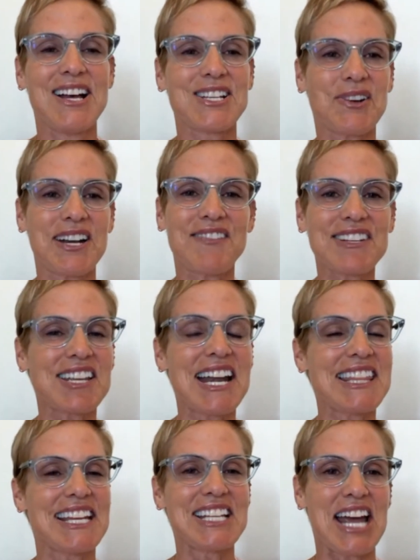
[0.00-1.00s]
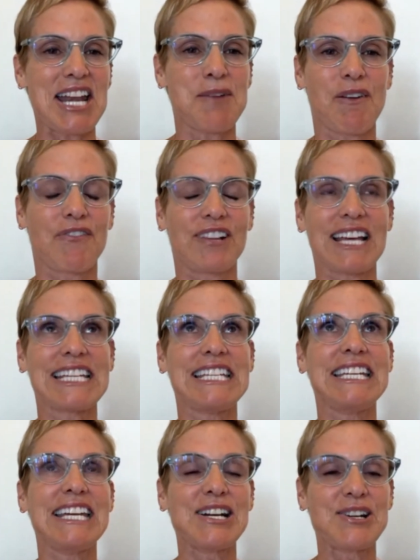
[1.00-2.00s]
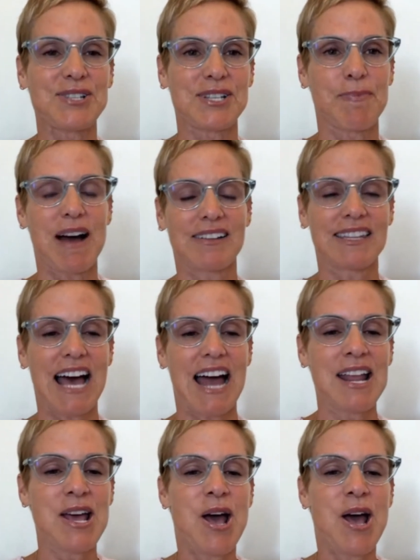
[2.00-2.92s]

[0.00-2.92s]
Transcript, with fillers: So I never said anything to anyone for like years about that.